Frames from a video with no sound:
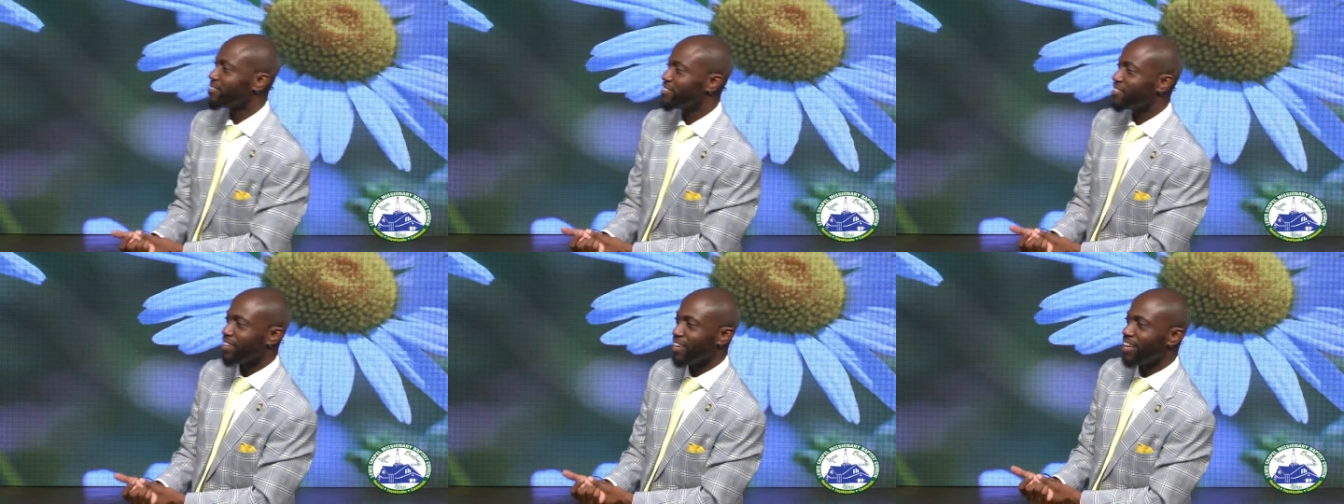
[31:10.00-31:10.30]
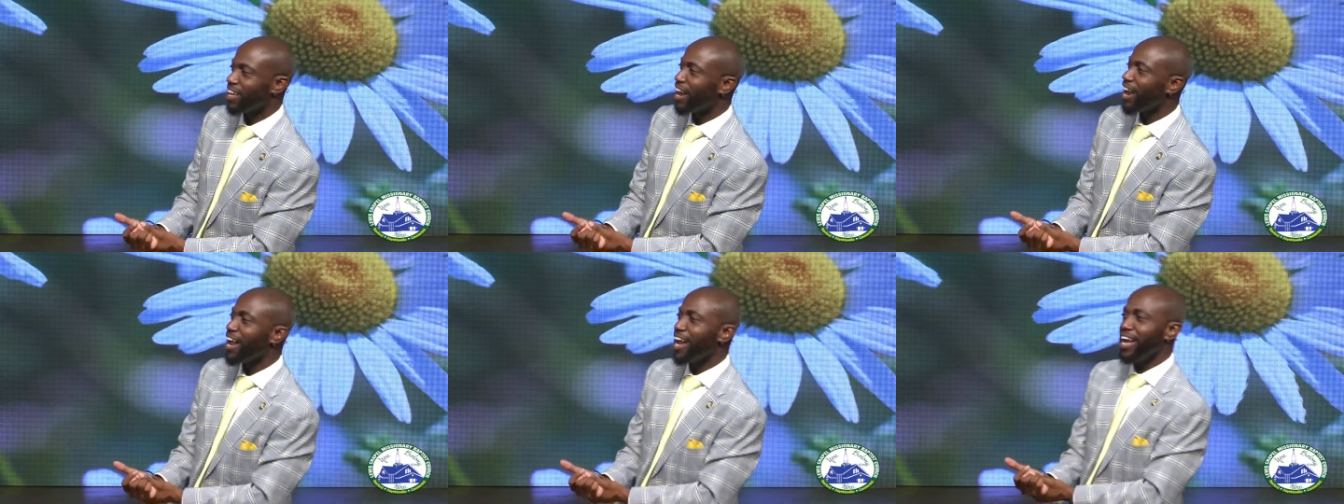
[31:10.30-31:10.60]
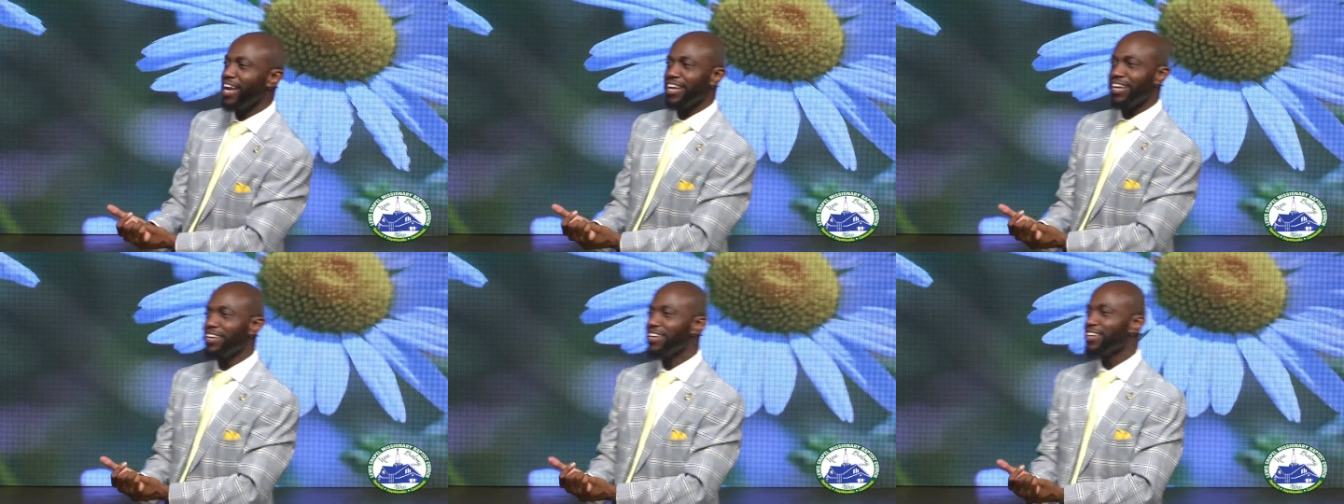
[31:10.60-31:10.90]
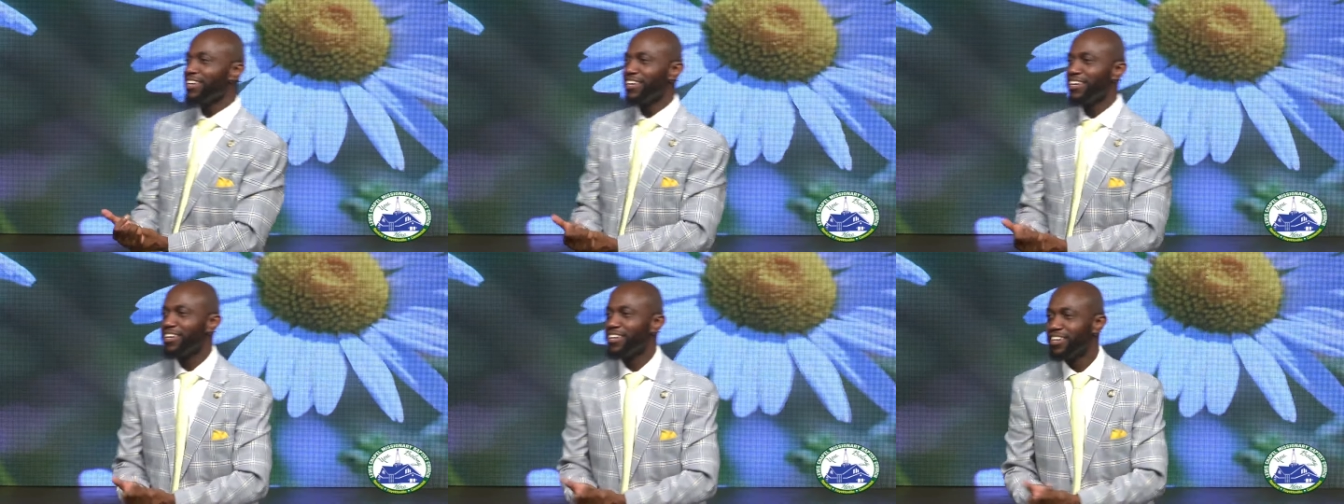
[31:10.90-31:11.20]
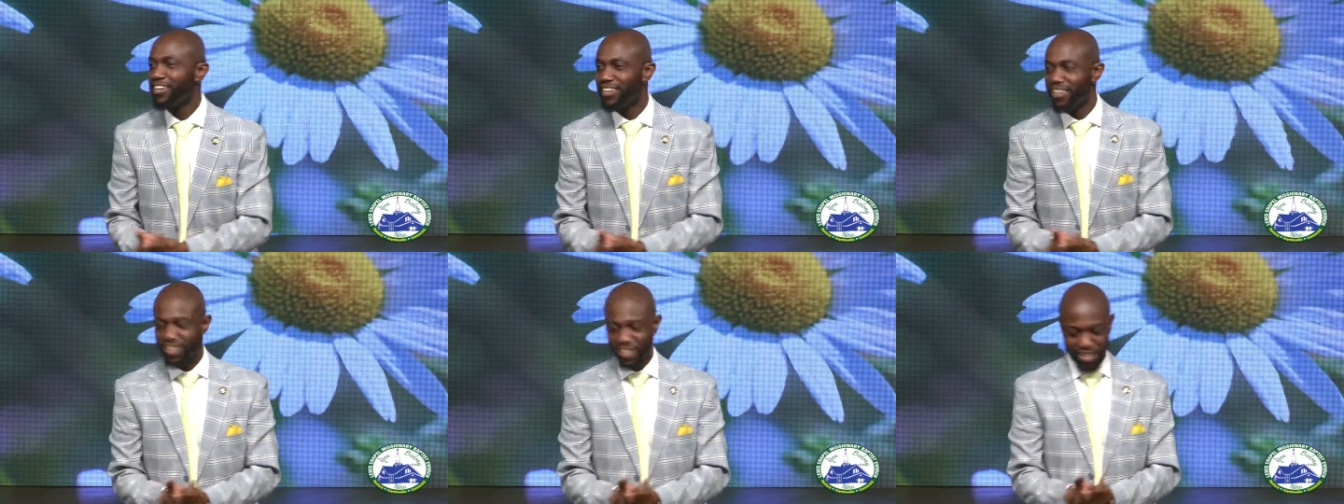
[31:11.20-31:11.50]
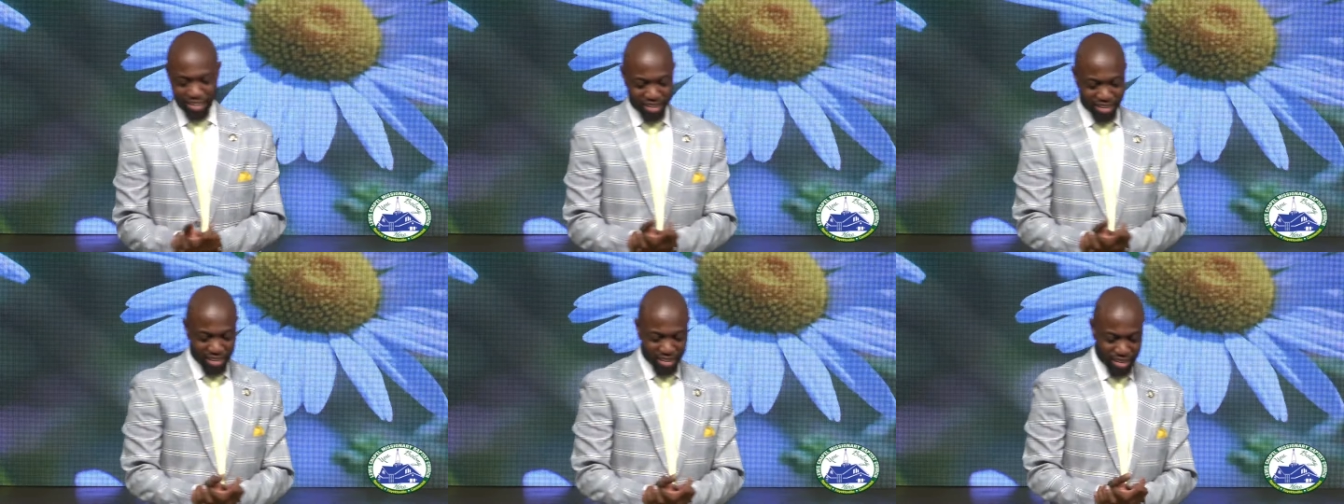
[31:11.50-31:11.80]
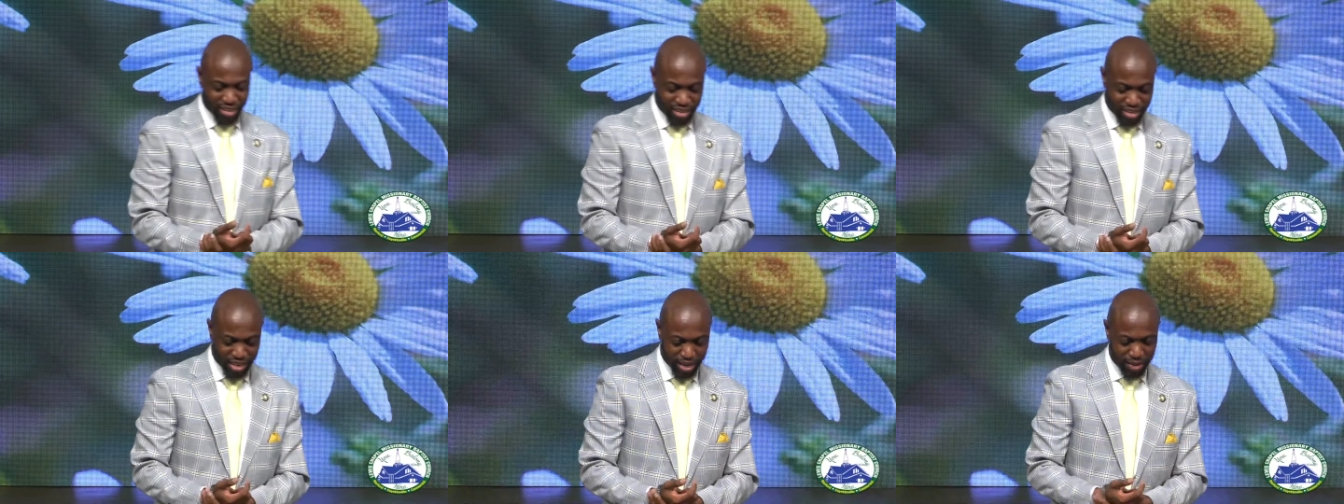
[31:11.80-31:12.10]
And I ain't,
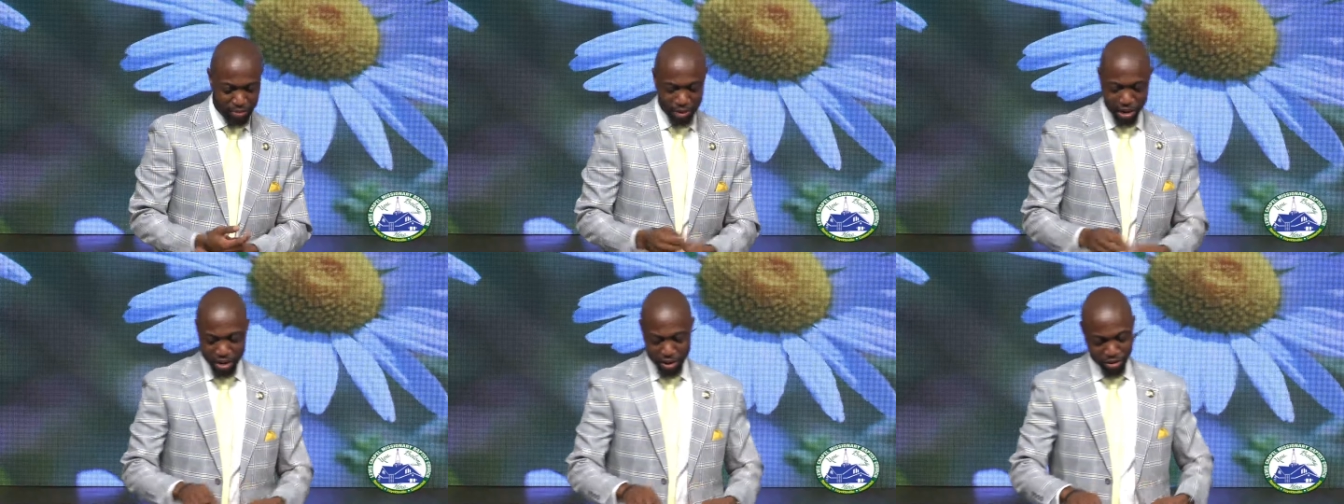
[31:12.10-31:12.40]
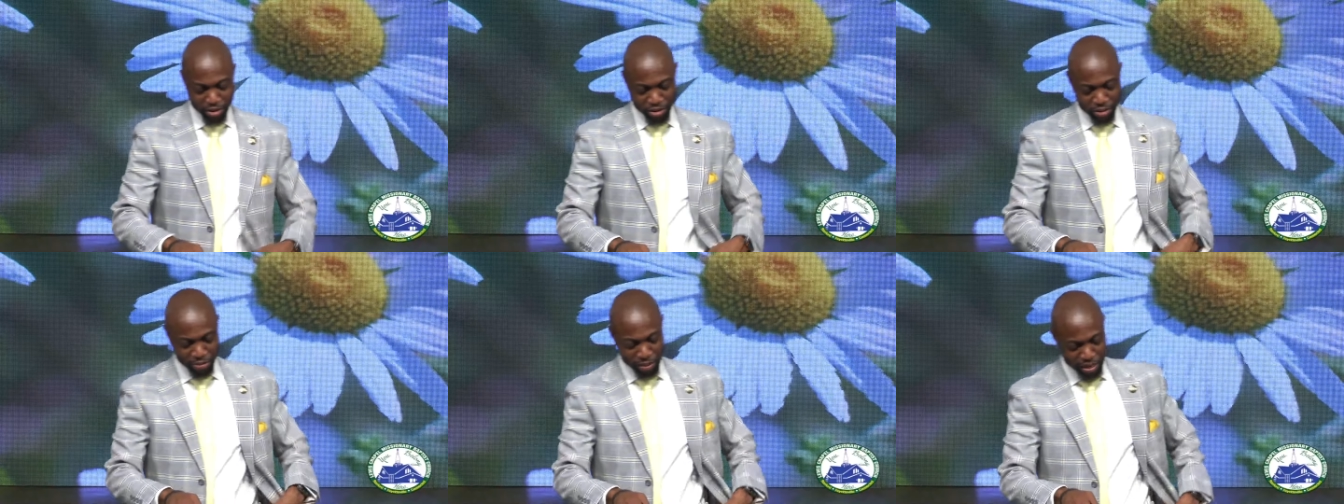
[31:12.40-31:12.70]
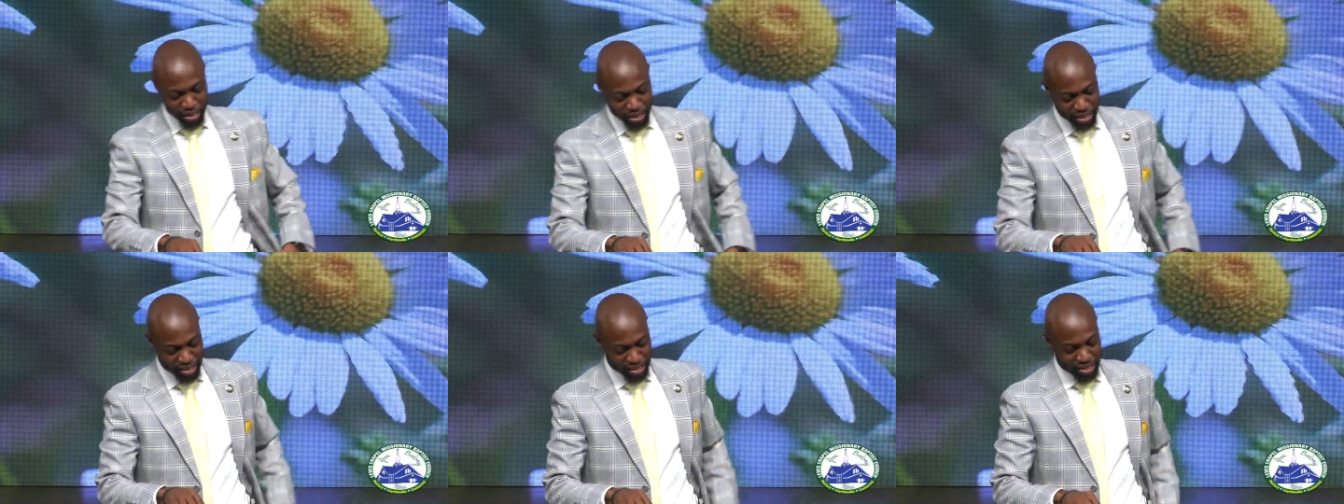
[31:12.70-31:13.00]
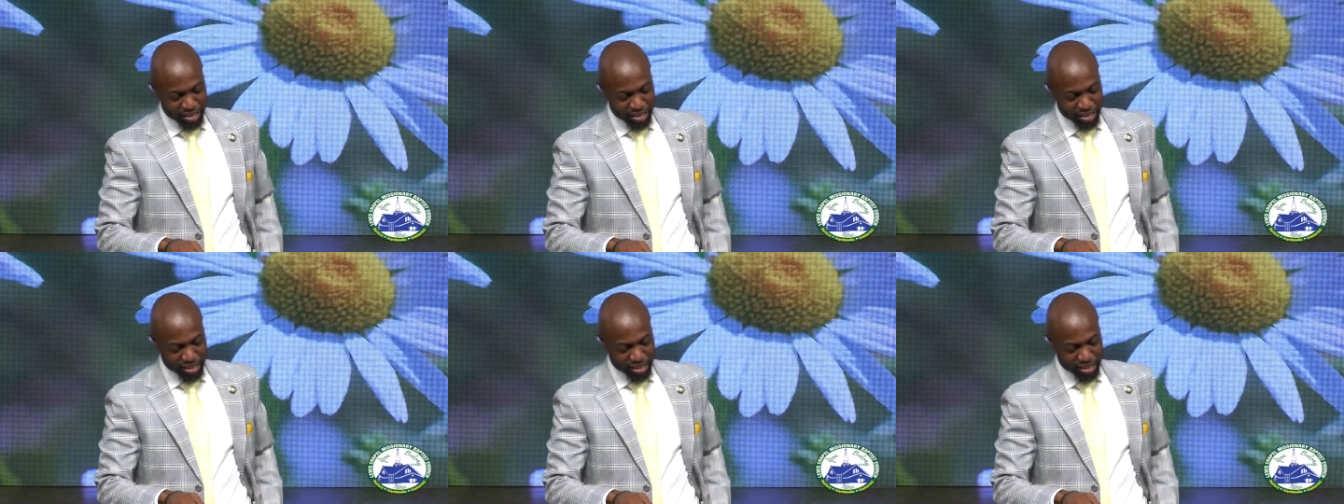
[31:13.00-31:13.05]
and I'm not going to be